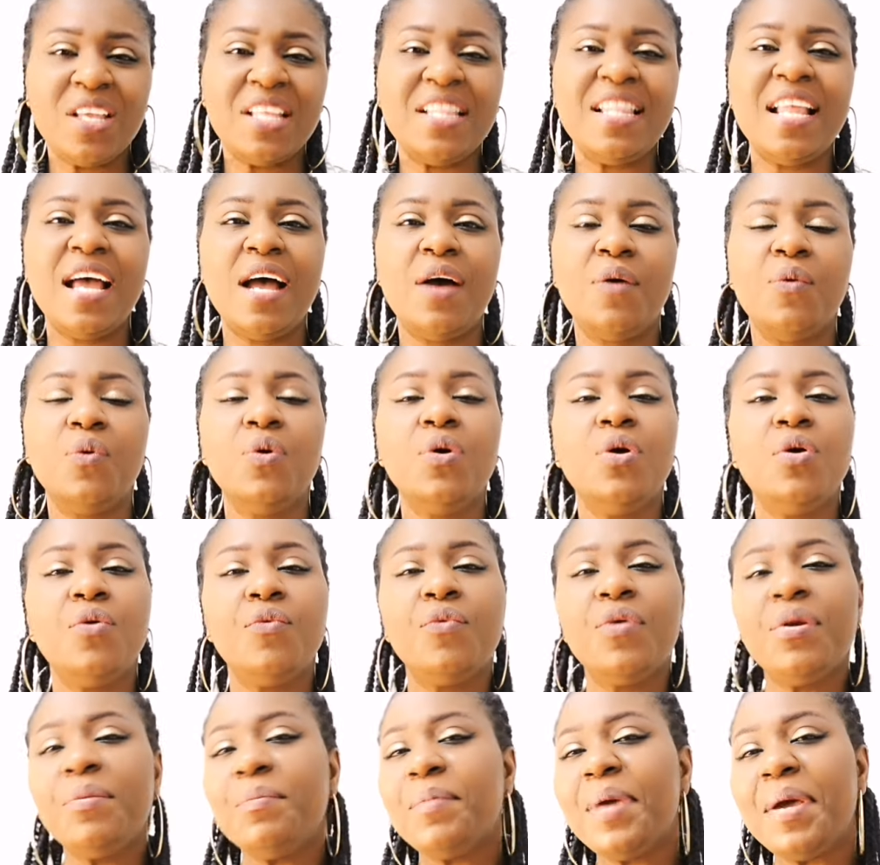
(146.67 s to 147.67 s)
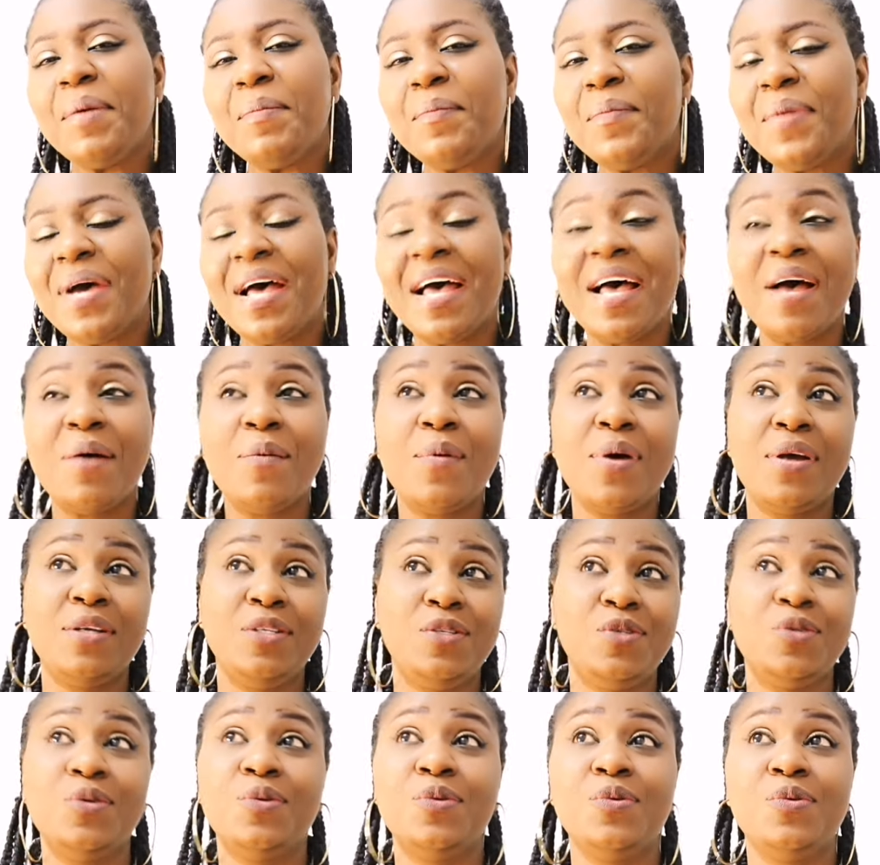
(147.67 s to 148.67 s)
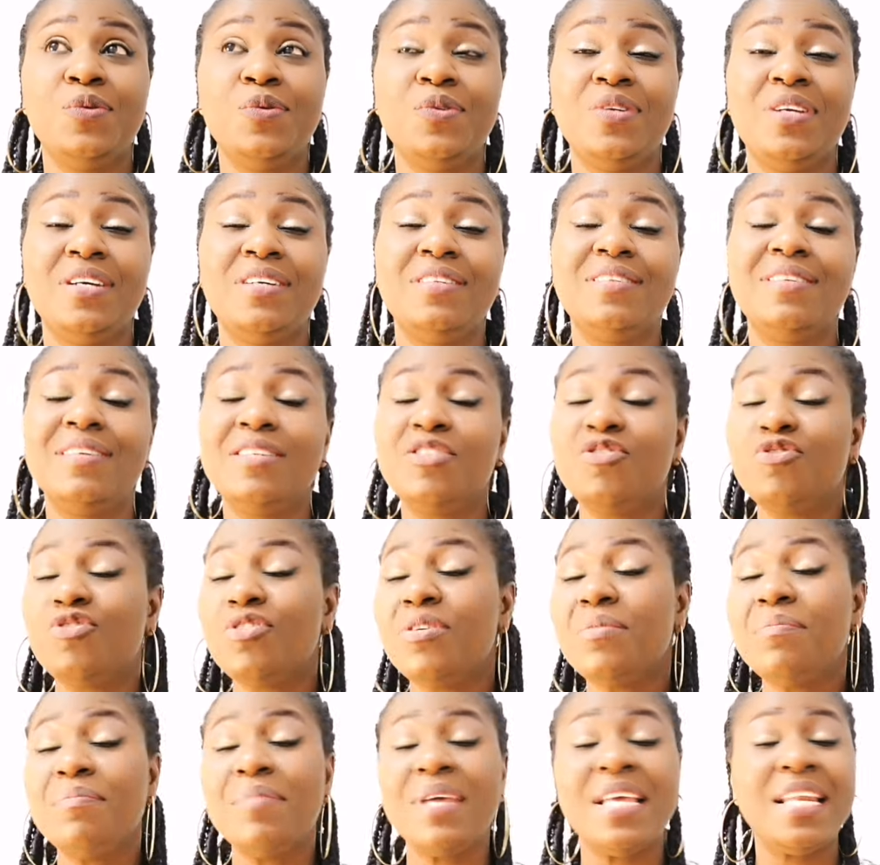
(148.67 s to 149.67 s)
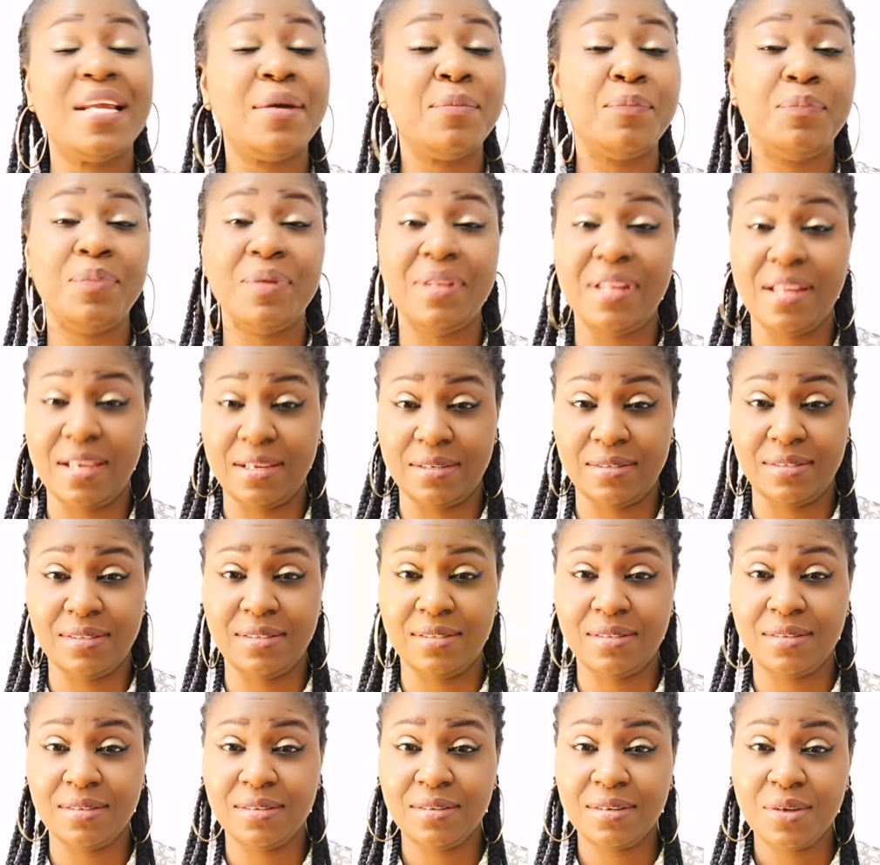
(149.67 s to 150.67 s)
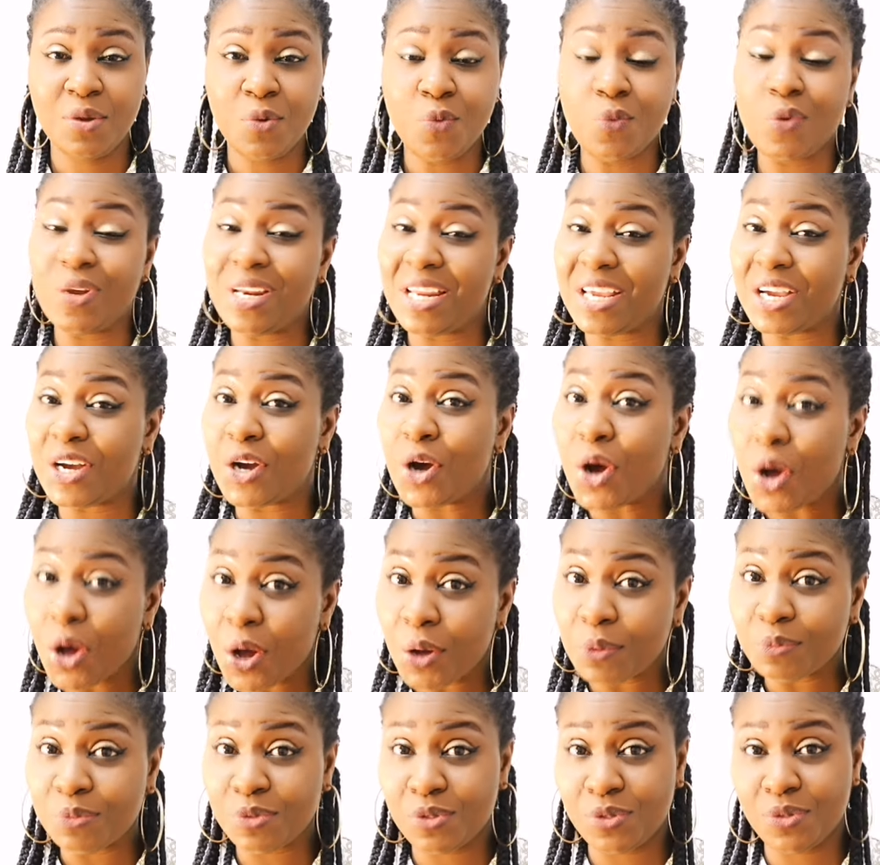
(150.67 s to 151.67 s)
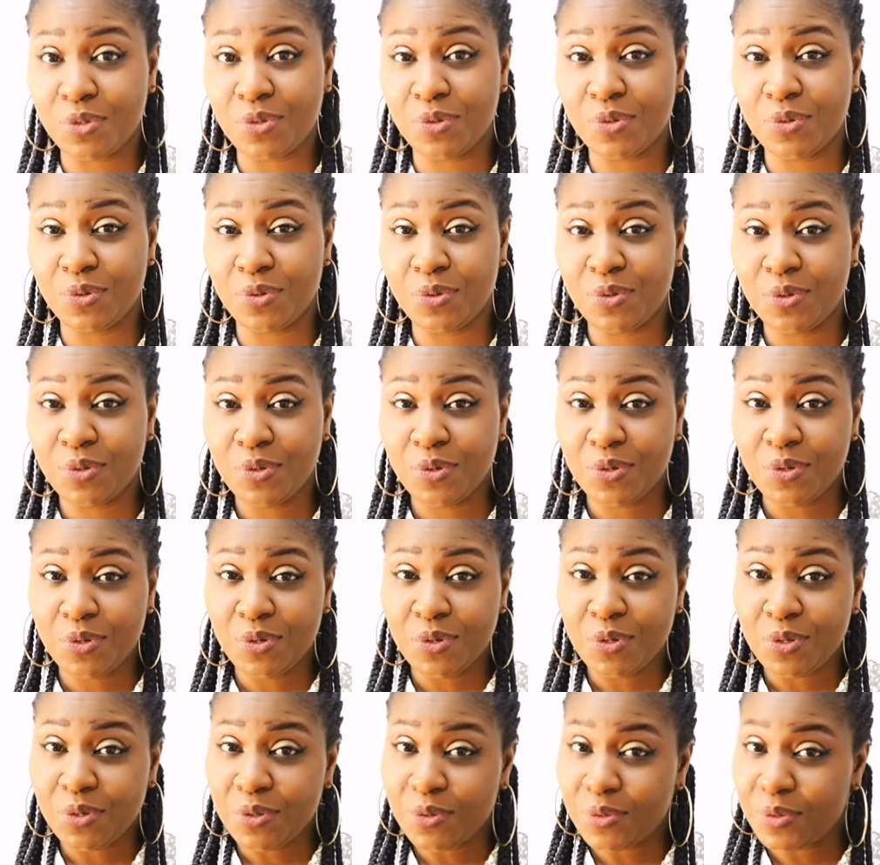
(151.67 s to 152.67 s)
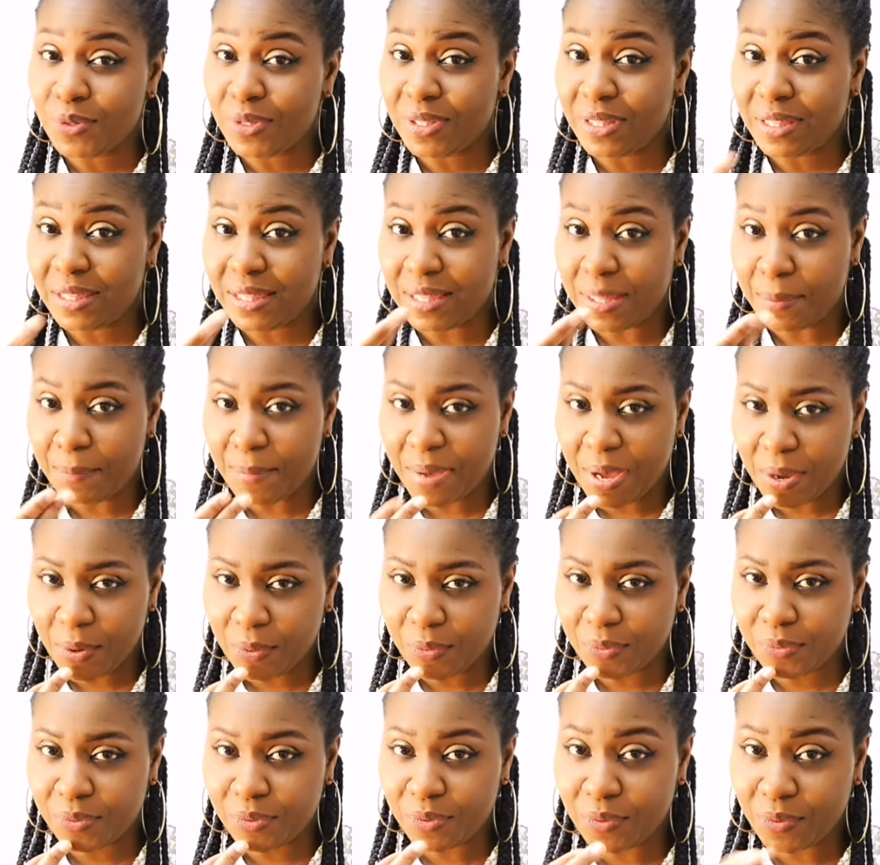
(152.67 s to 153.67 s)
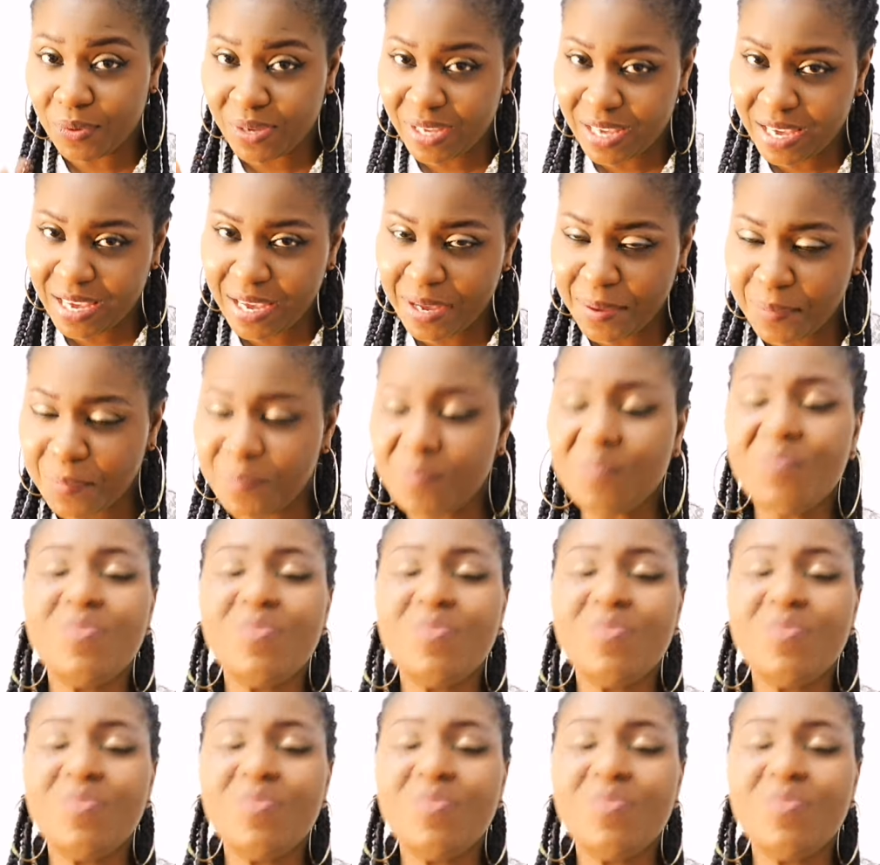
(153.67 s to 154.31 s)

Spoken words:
Now, remember how I told you that Nigerian men are blessed when it comes to the mouth, okay?